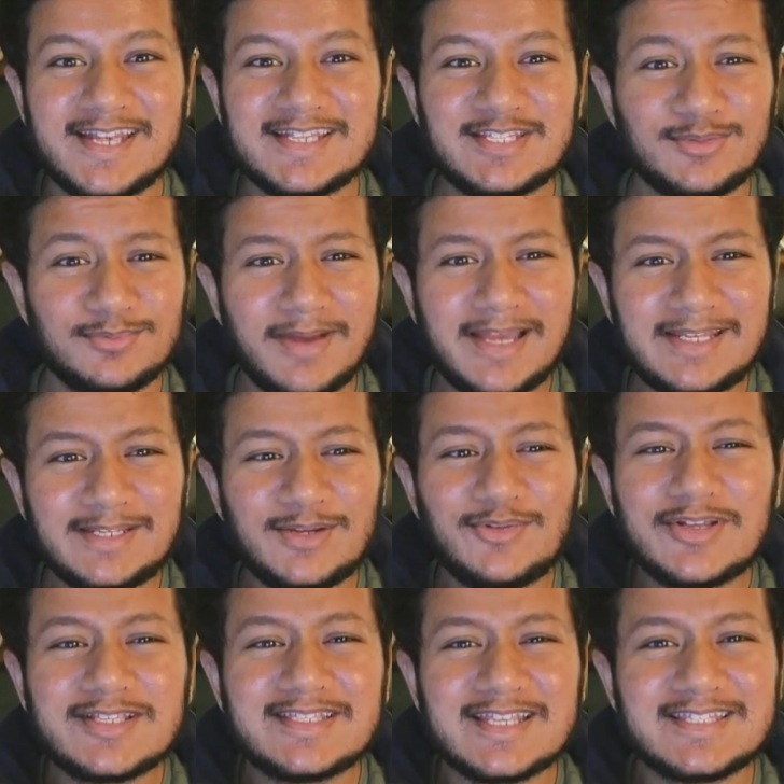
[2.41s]
you might notice
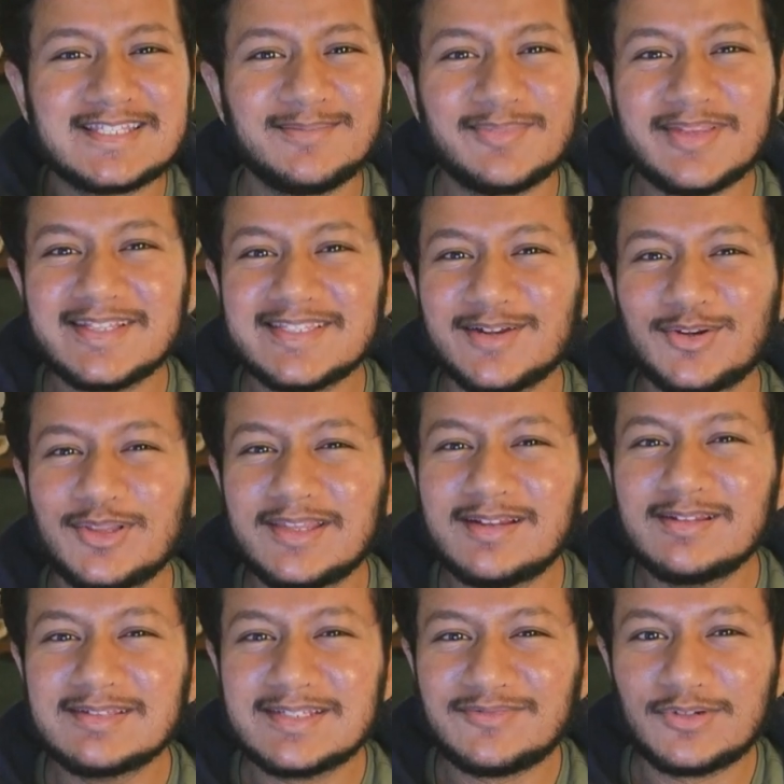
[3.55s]
that some things are a little
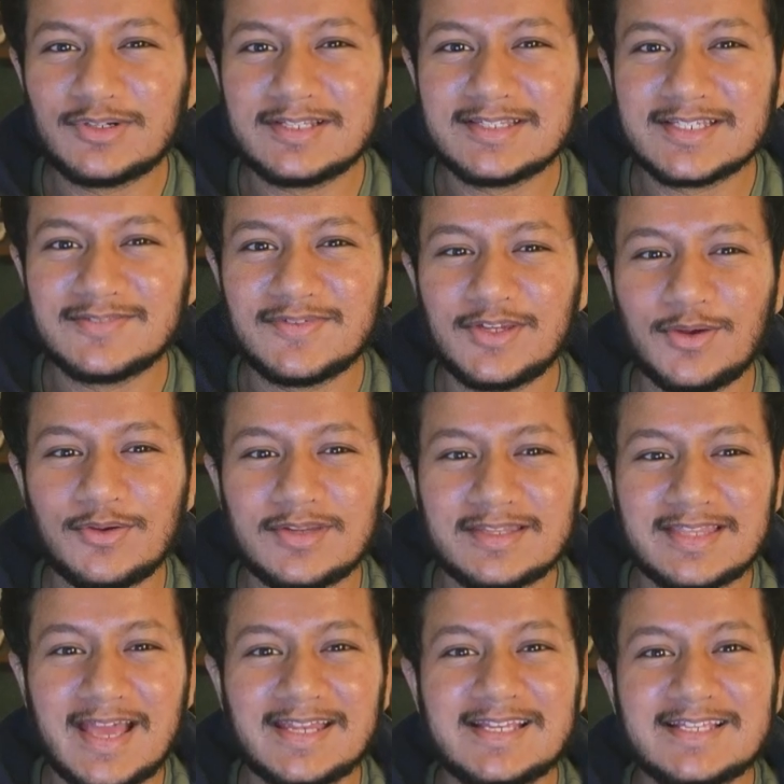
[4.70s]
different in this video and
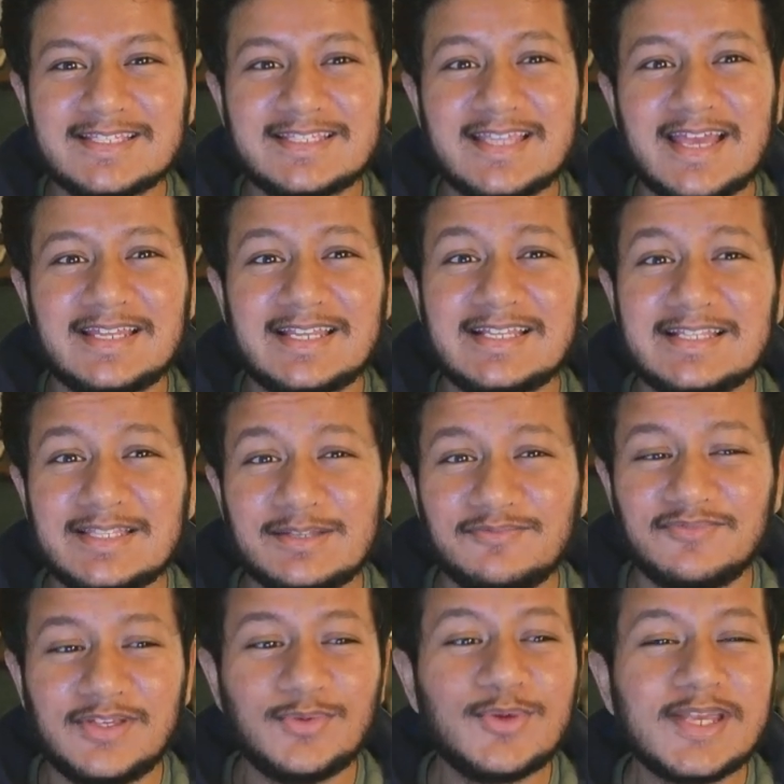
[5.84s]
that is that it, the
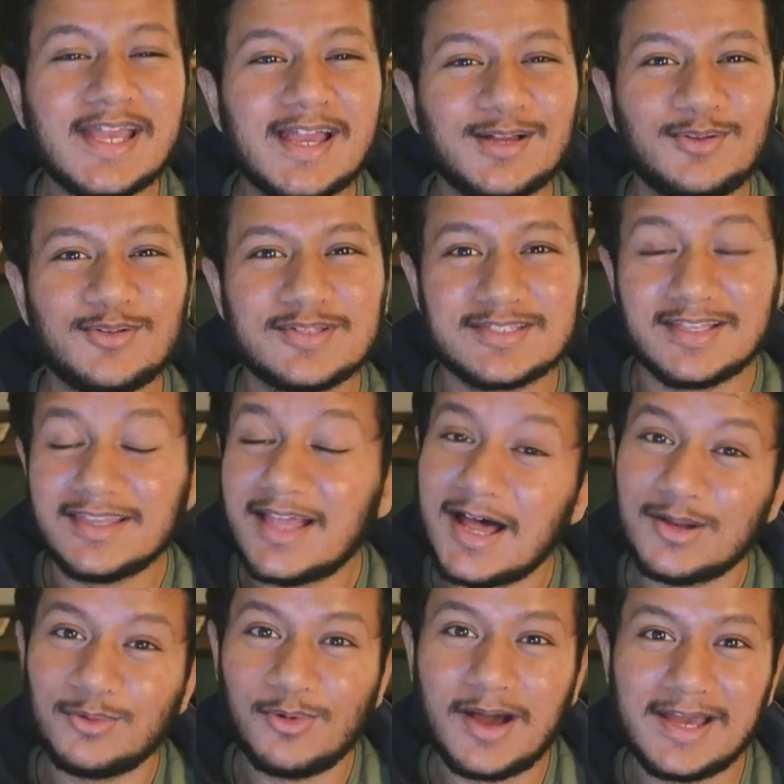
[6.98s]
viewing angle is a lot
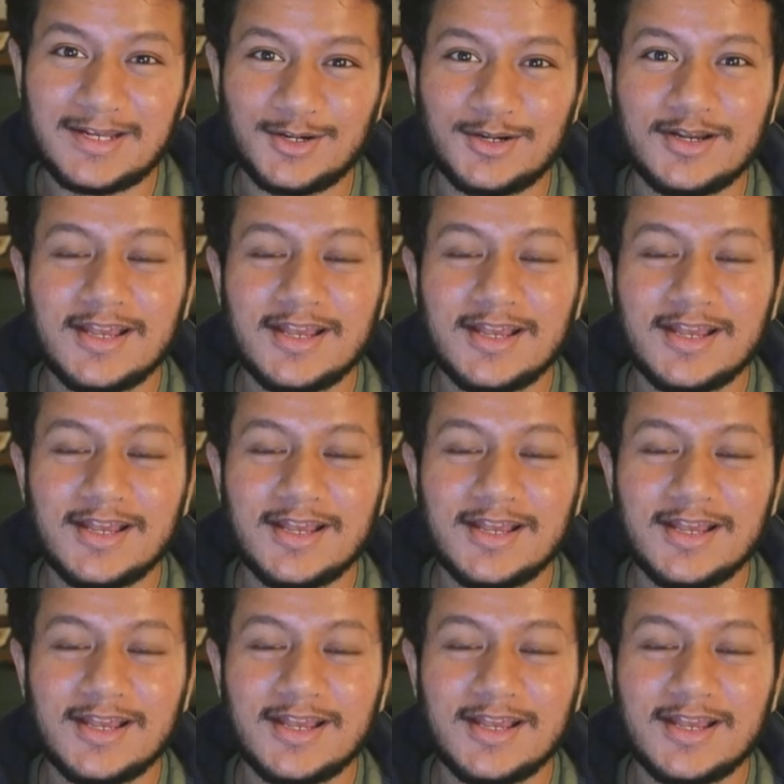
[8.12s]
wider